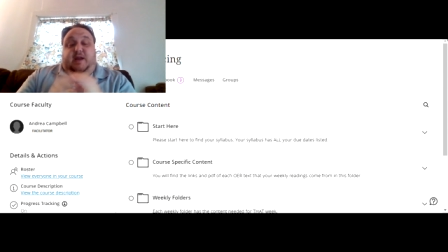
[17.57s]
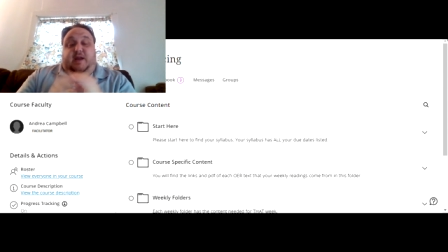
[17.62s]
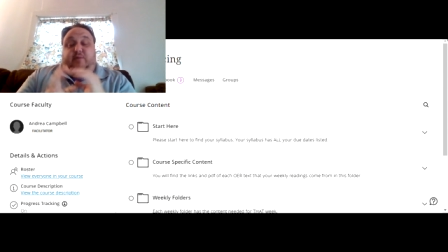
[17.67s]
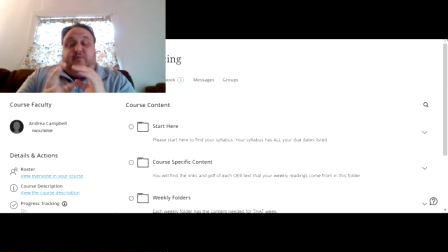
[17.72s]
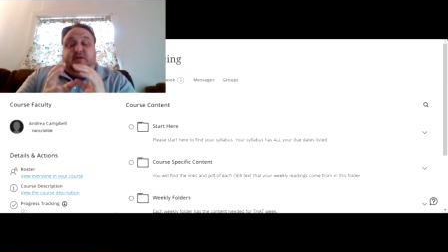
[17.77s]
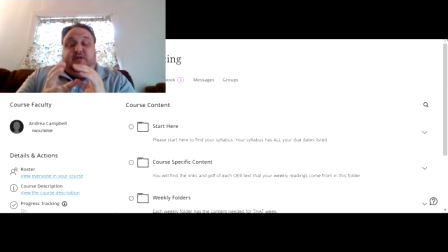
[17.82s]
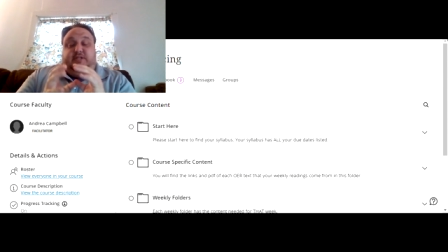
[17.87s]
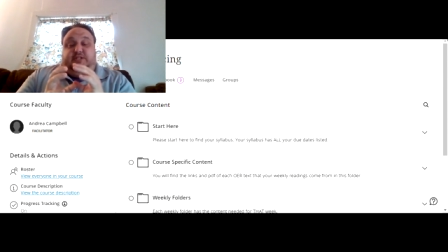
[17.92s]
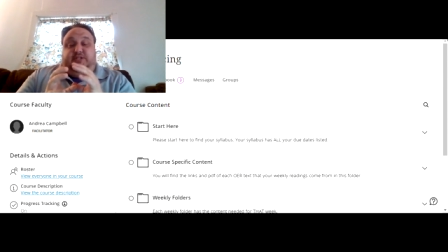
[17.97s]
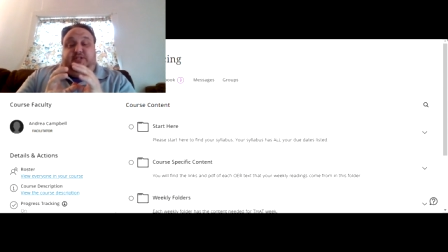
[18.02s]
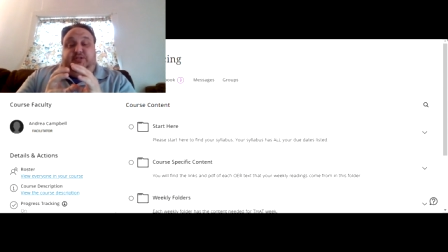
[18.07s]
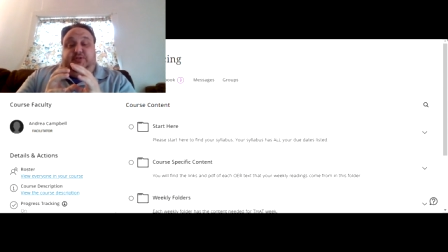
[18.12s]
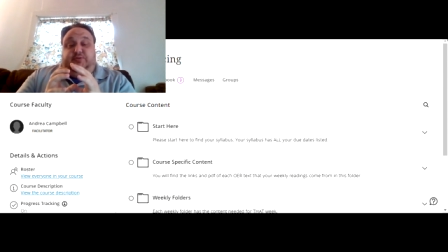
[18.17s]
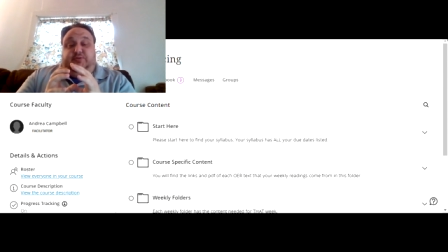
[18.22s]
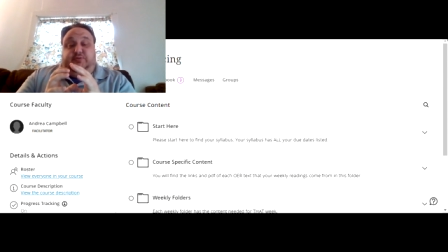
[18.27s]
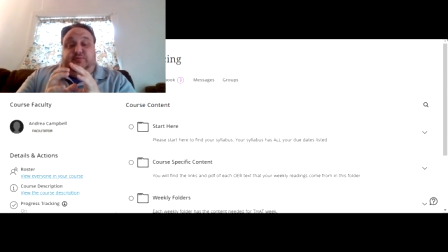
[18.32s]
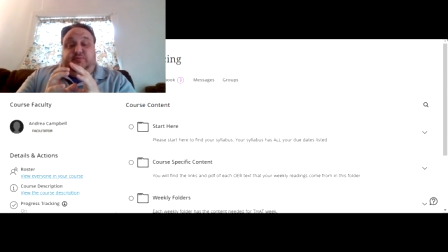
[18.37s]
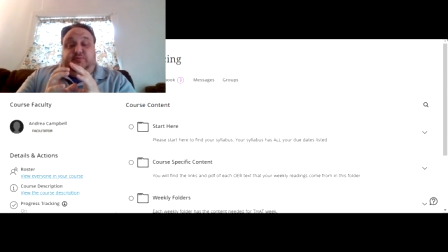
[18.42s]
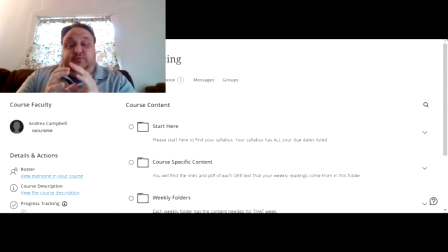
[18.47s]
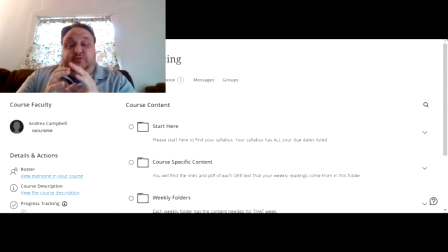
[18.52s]
and I wanted
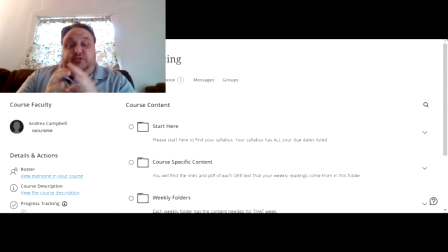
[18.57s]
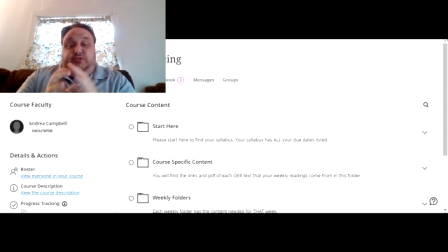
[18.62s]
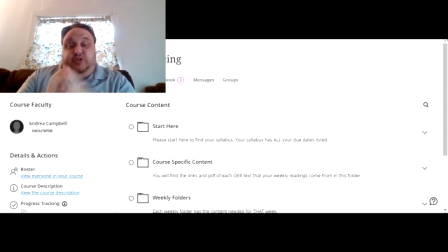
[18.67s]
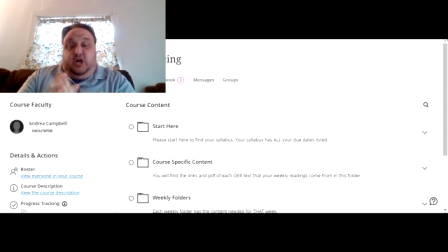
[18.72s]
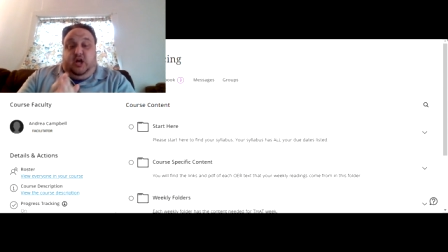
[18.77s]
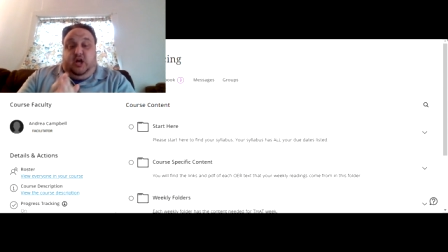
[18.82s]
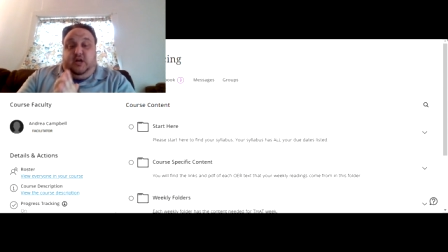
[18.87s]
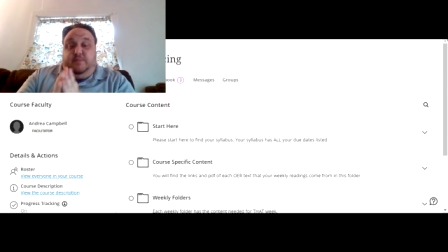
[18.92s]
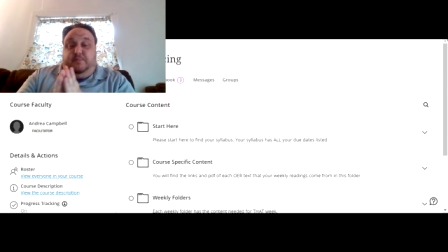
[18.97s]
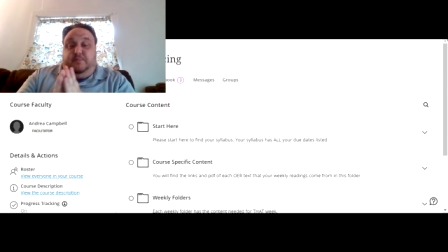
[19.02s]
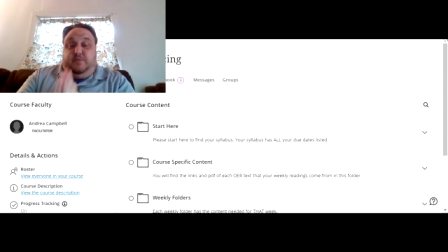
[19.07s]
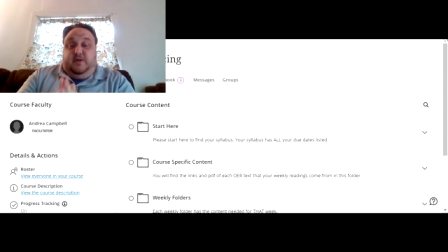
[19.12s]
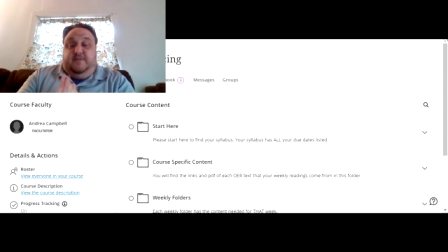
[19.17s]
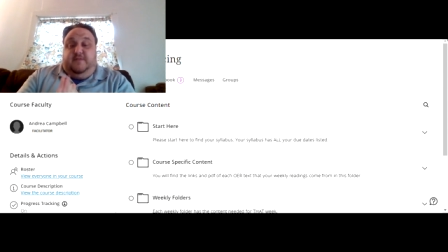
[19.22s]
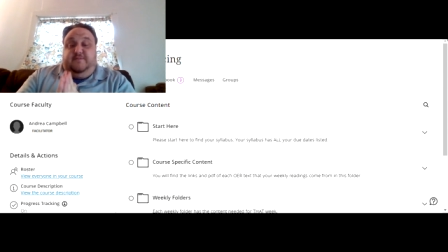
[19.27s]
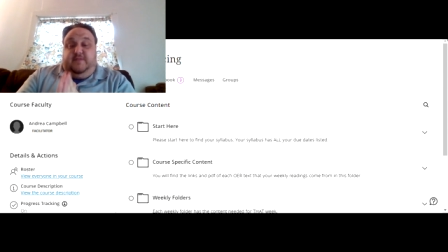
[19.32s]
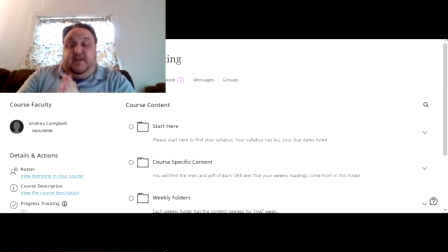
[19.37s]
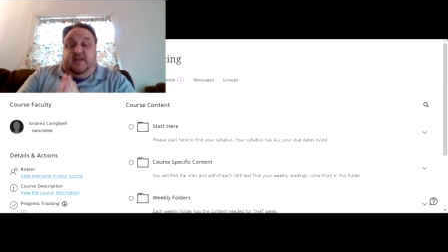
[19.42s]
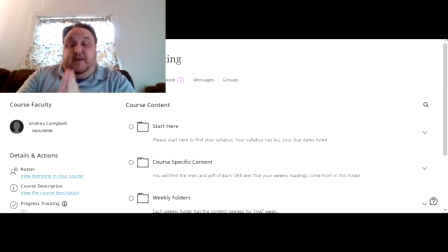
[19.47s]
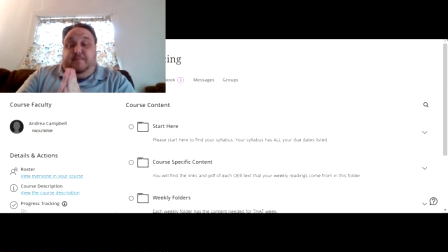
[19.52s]
to talk
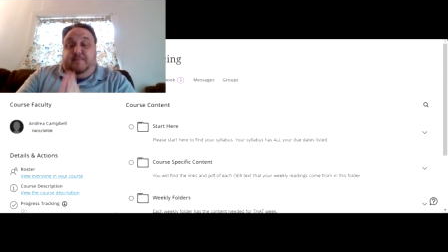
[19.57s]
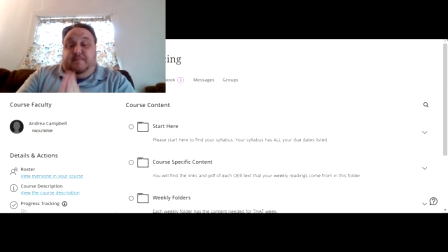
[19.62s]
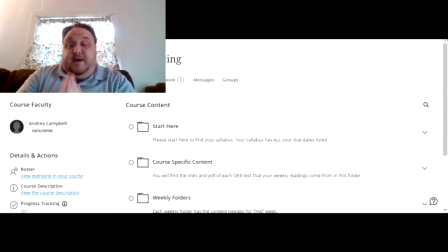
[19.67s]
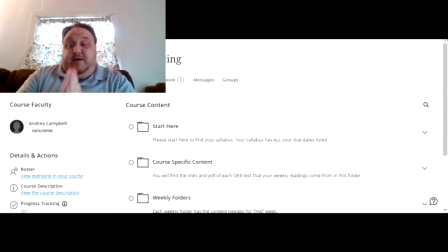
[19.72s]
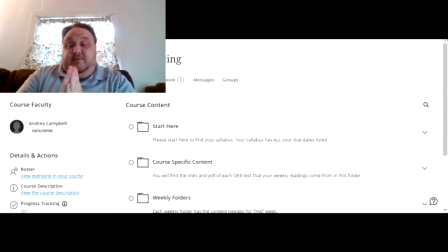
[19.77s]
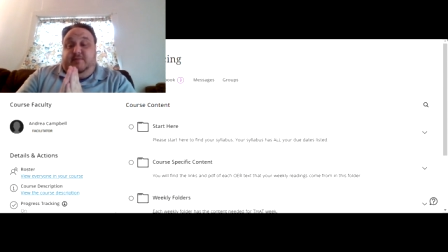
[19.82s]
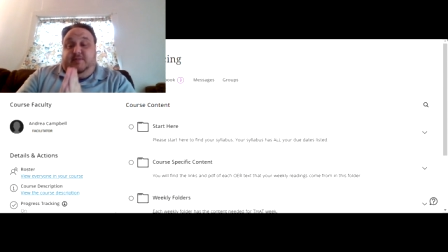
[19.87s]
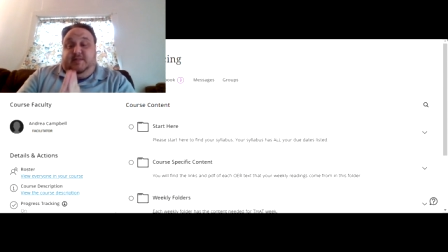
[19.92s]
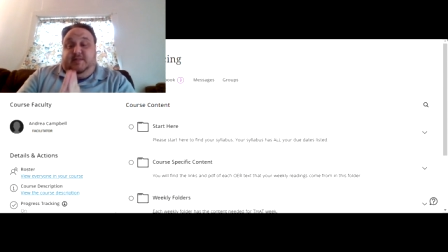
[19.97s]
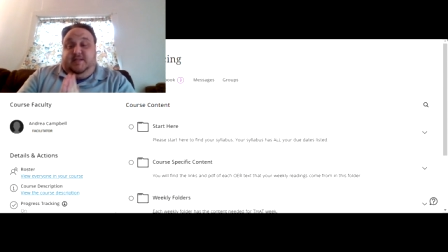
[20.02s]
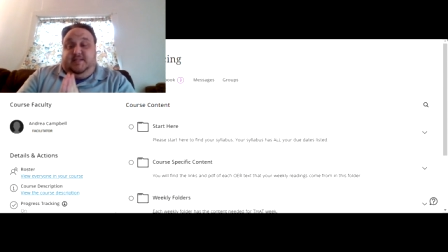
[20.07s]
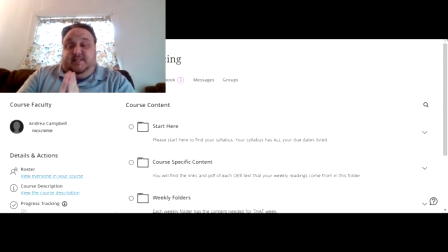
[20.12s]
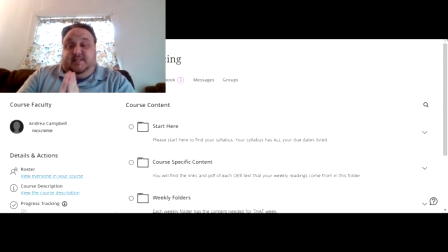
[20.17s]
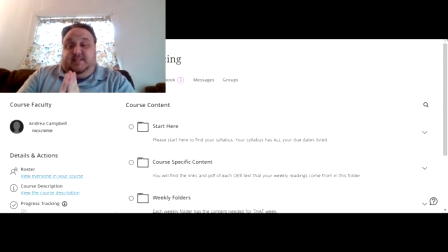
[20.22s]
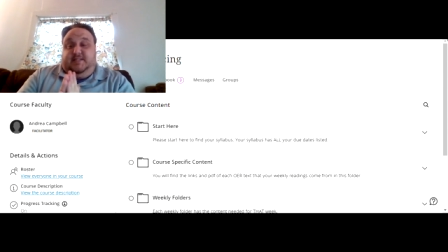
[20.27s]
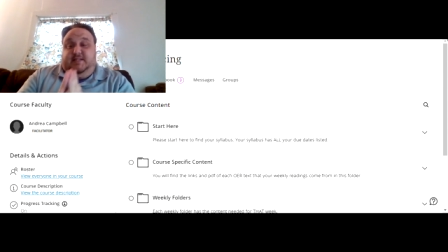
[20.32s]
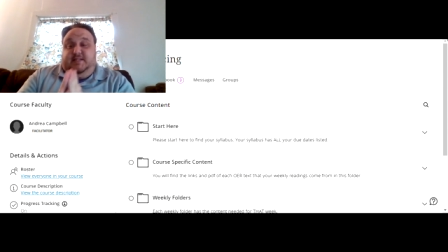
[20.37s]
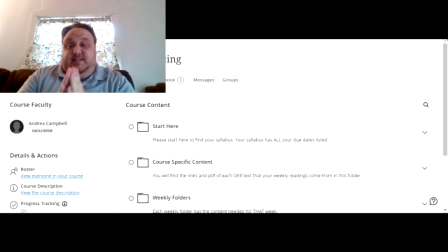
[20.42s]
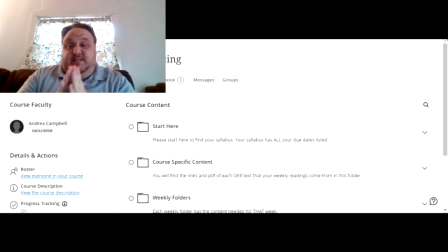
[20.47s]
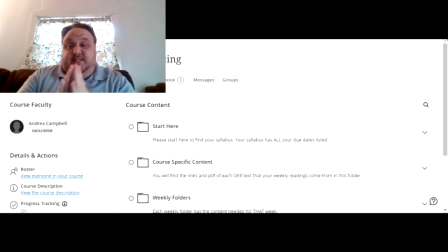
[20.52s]
briefly about
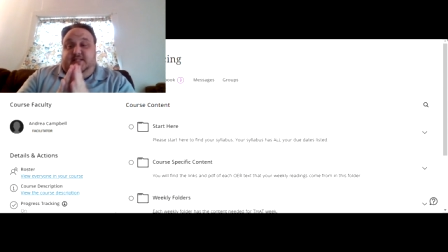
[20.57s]
this